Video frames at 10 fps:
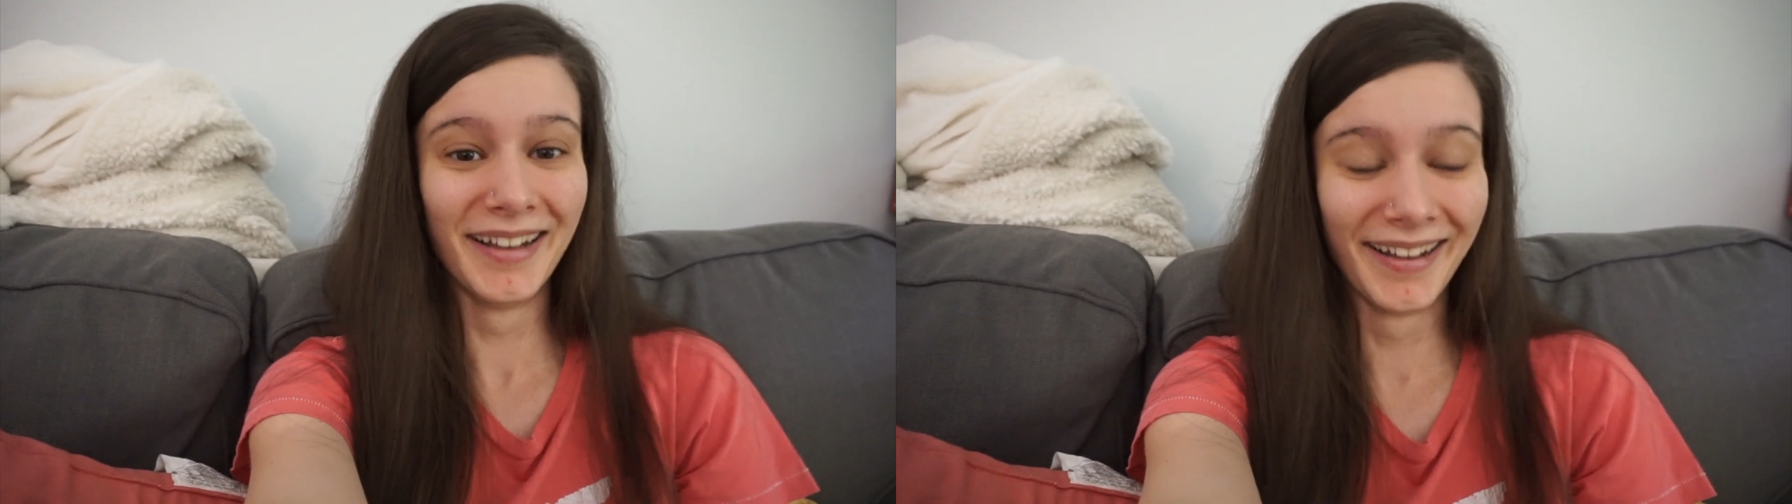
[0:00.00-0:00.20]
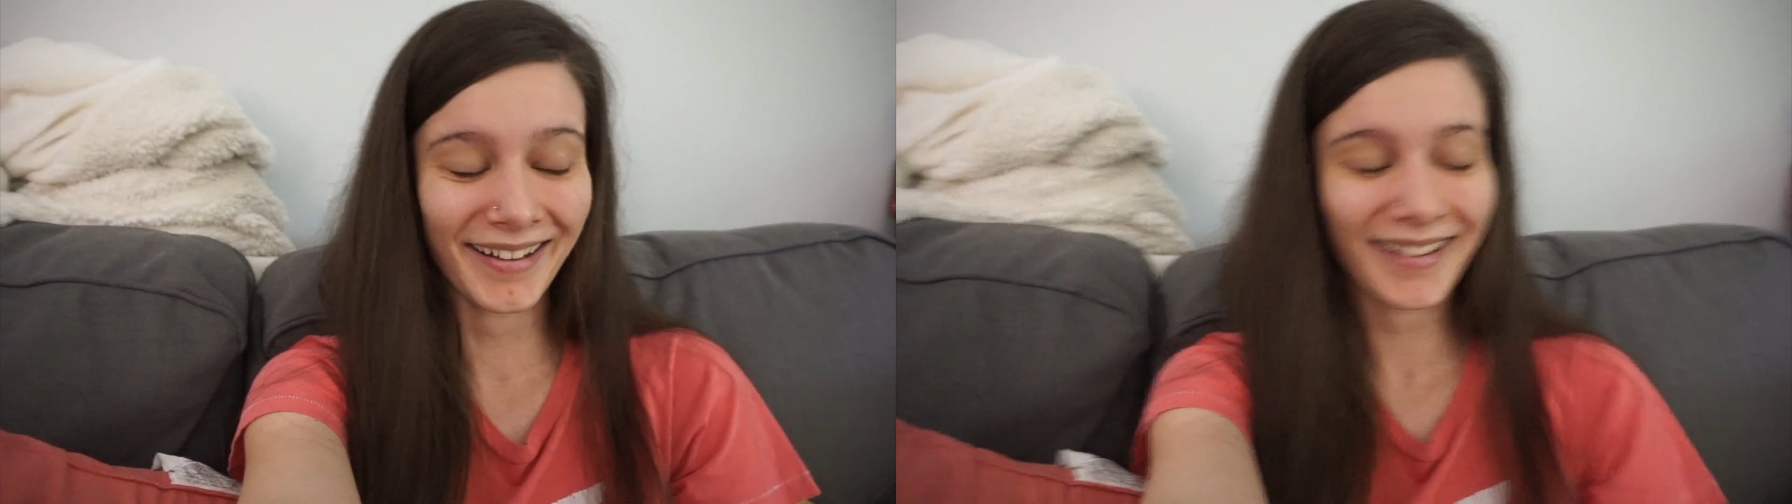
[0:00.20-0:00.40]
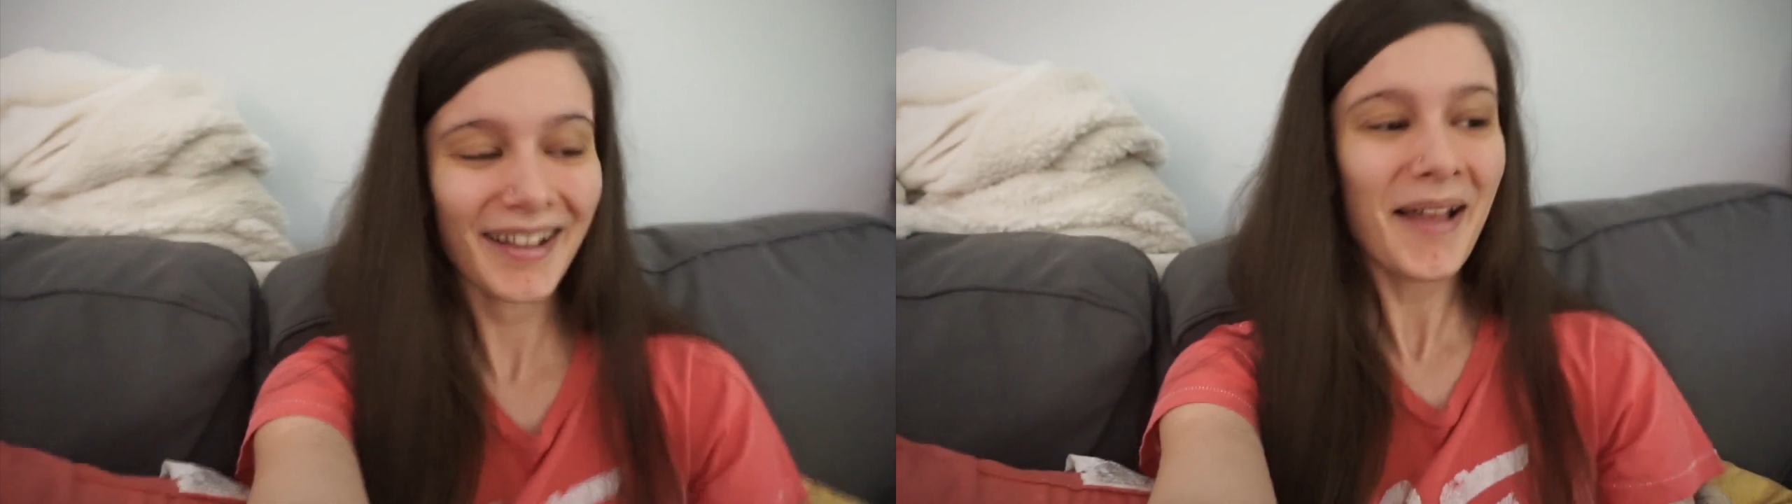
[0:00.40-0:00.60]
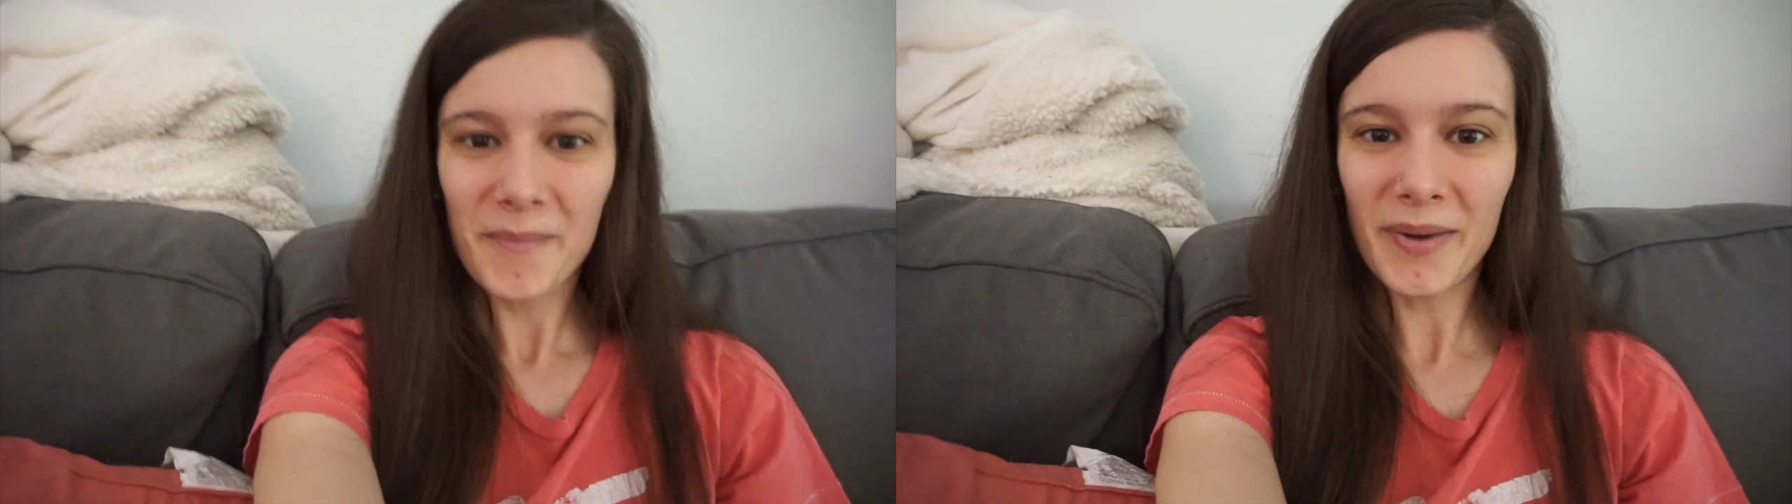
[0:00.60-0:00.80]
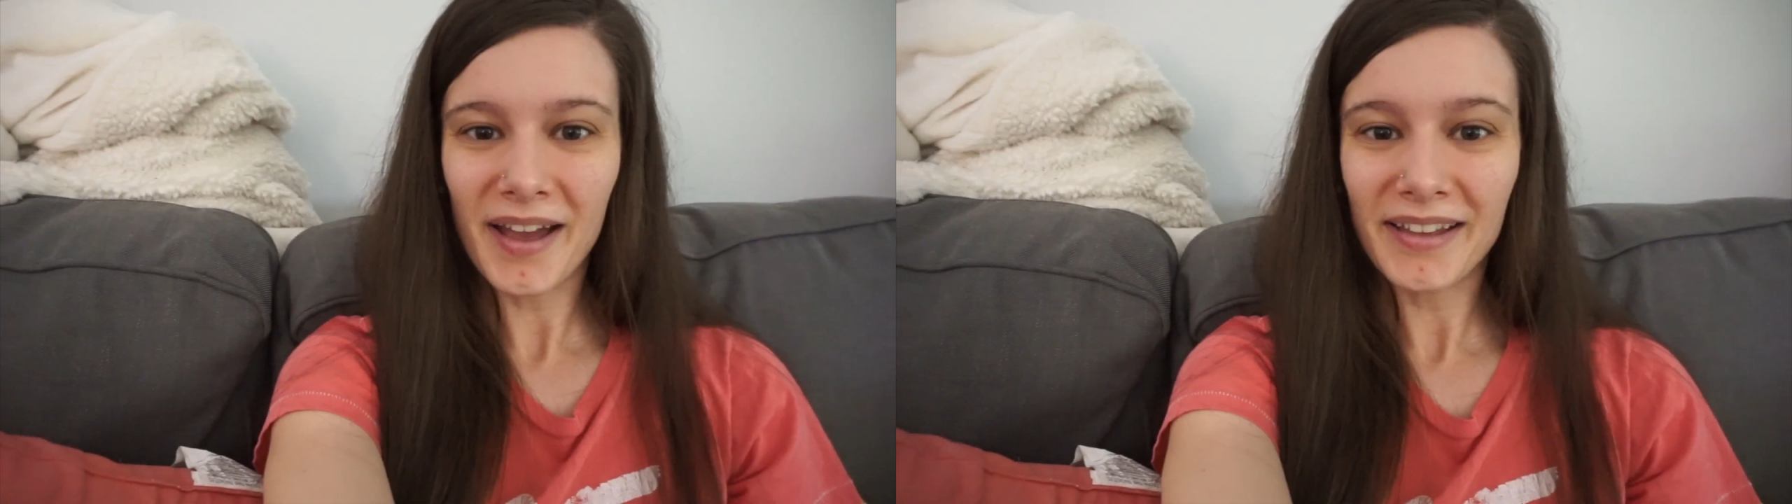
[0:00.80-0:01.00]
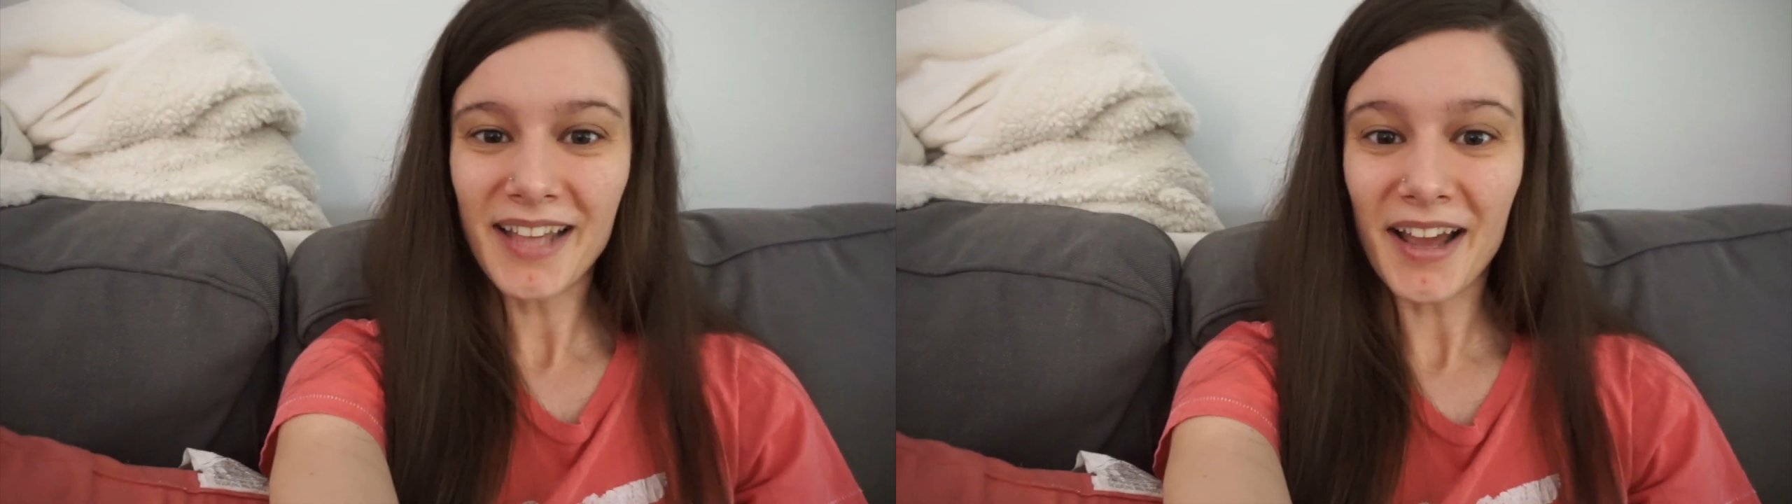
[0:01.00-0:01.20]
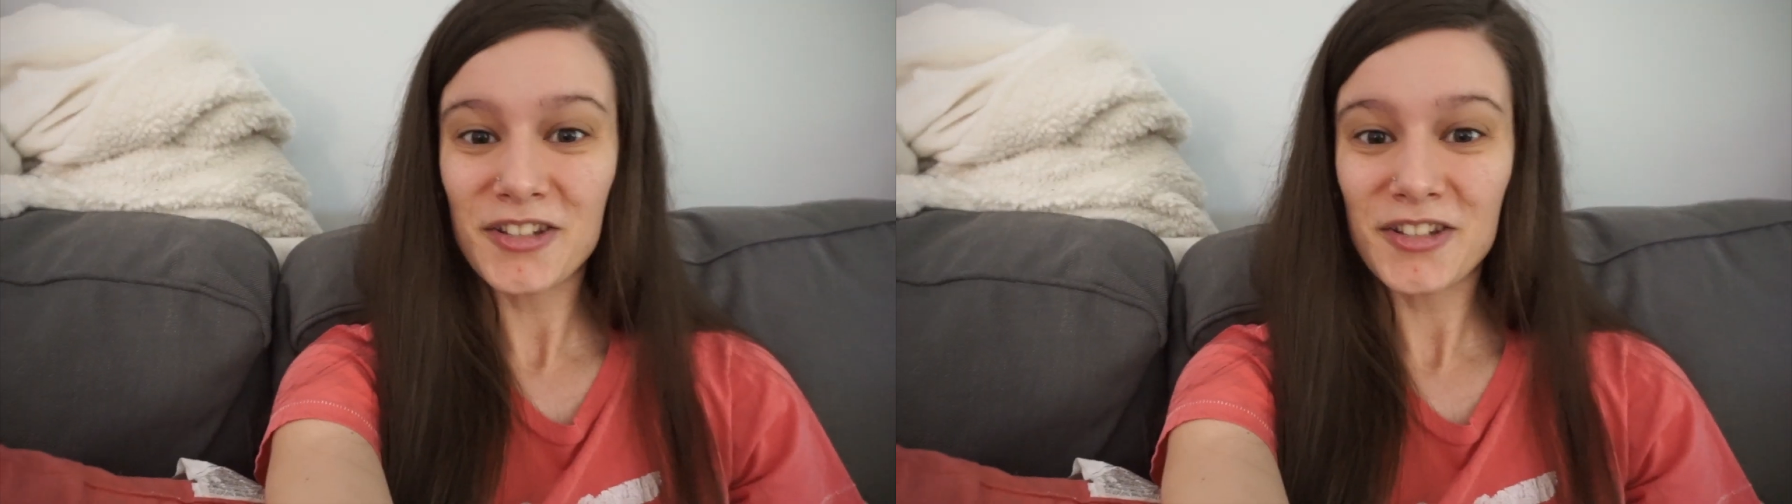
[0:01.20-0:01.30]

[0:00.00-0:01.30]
But yeah,